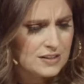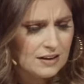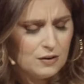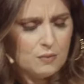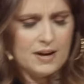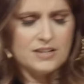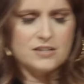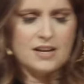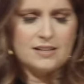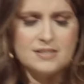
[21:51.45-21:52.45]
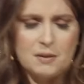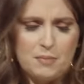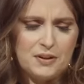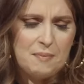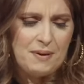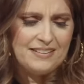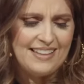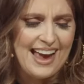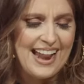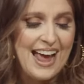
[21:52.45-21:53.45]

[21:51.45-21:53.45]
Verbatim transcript: I don't know why I just got stumbled up on that,